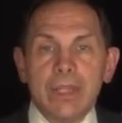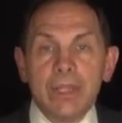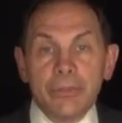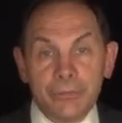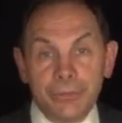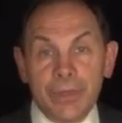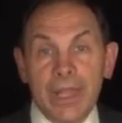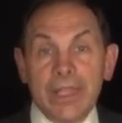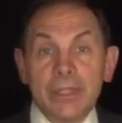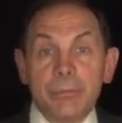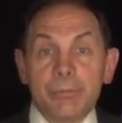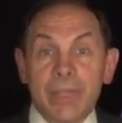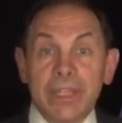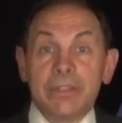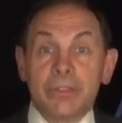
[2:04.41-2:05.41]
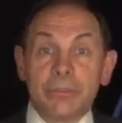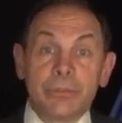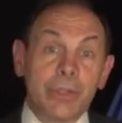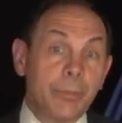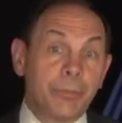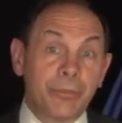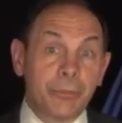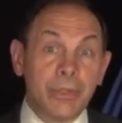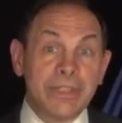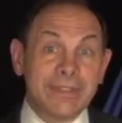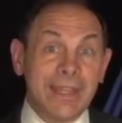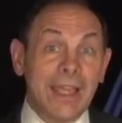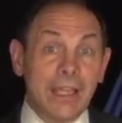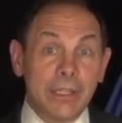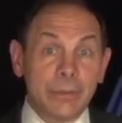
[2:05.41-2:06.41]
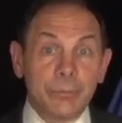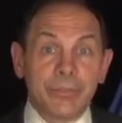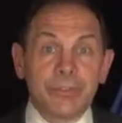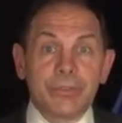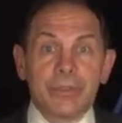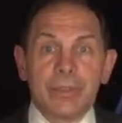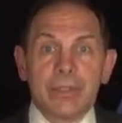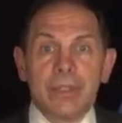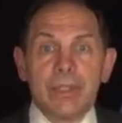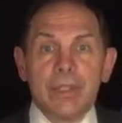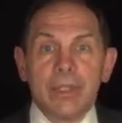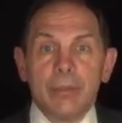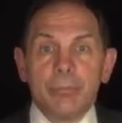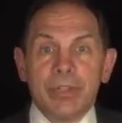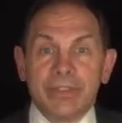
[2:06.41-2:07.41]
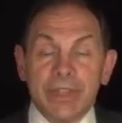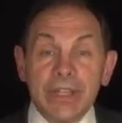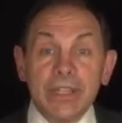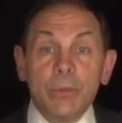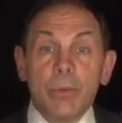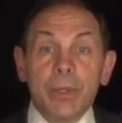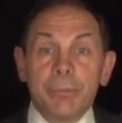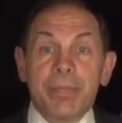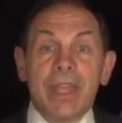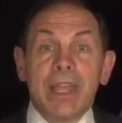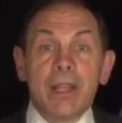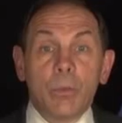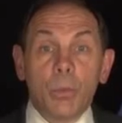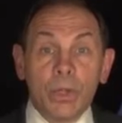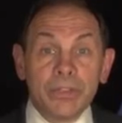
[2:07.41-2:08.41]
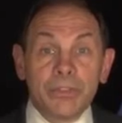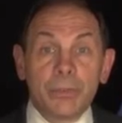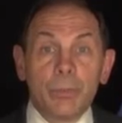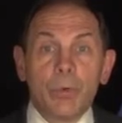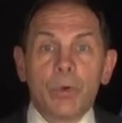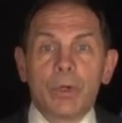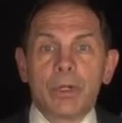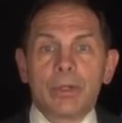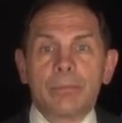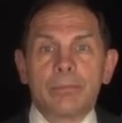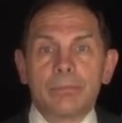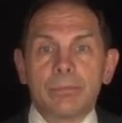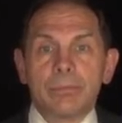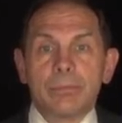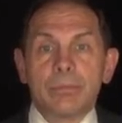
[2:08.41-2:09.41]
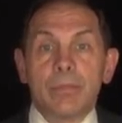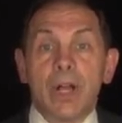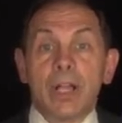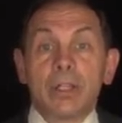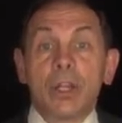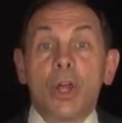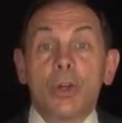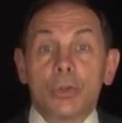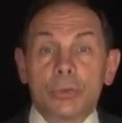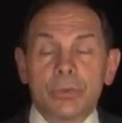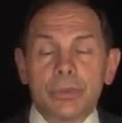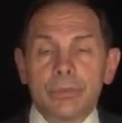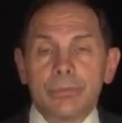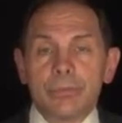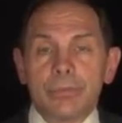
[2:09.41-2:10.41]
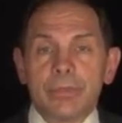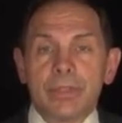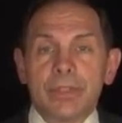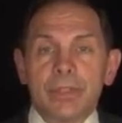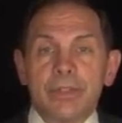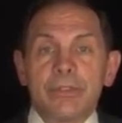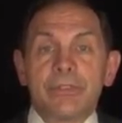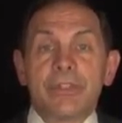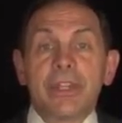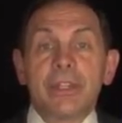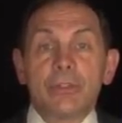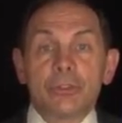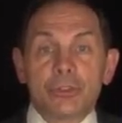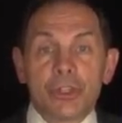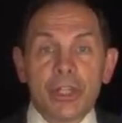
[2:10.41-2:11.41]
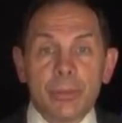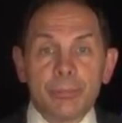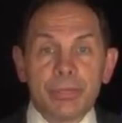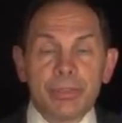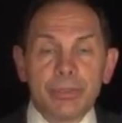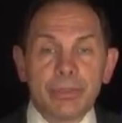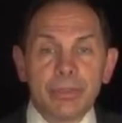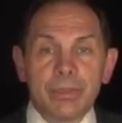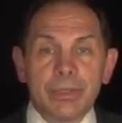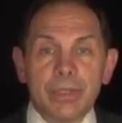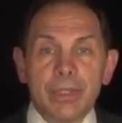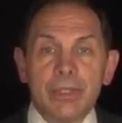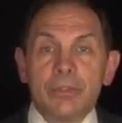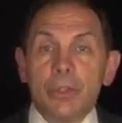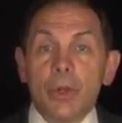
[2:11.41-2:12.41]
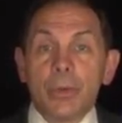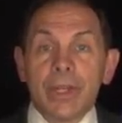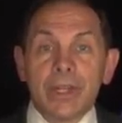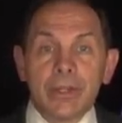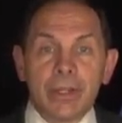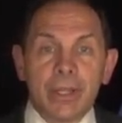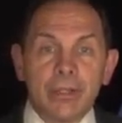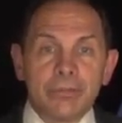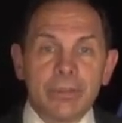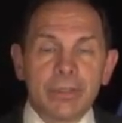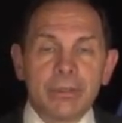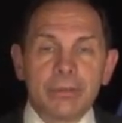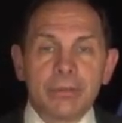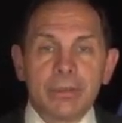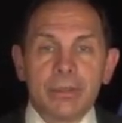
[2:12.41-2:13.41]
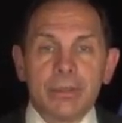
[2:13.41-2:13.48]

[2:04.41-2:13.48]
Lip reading: His flight made the trip three times, but then he went back once more, alone, single ship, no air cover,